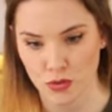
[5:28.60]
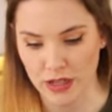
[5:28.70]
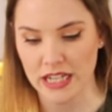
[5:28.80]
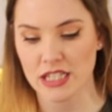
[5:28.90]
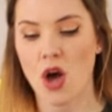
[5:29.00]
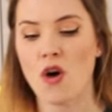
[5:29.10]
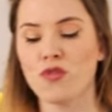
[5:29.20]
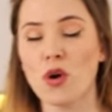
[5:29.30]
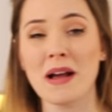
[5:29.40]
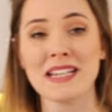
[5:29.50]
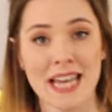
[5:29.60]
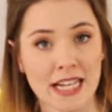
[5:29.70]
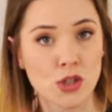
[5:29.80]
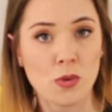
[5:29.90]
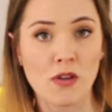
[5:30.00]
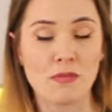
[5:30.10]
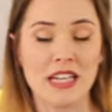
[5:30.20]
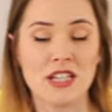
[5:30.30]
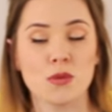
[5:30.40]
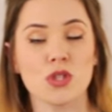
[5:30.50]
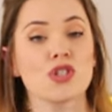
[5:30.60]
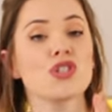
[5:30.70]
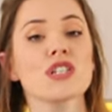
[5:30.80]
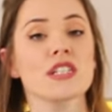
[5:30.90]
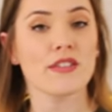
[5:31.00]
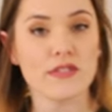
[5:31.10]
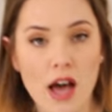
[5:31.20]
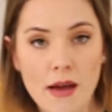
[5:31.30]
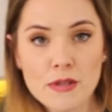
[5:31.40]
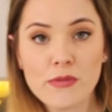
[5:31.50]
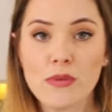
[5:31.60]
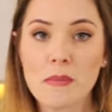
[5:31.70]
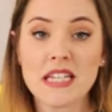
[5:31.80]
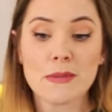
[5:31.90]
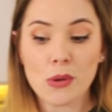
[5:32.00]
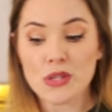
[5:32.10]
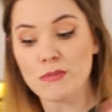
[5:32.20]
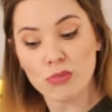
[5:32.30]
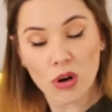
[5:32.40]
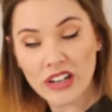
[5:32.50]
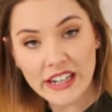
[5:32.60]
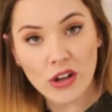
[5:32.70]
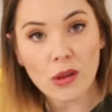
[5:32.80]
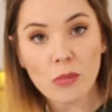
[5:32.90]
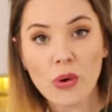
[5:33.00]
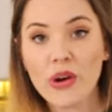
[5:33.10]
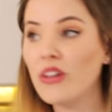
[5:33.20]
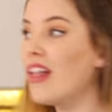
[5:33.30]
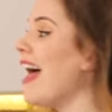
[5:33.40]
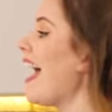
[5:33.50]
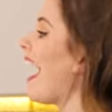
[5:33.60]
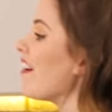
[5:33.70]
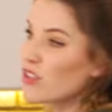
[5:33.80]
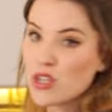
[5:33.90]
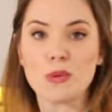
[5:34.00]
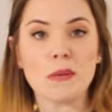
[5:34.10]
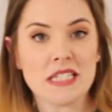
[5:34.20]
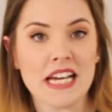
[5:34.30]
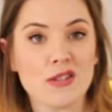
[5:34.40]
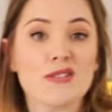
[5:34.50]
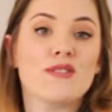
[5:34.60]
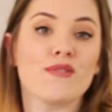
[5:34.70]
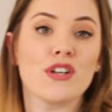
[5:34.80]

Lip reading: degrees for about 10 to 12 minutes, which is just enough time for me to put some broccoli on the boil and for the sweet potatoes to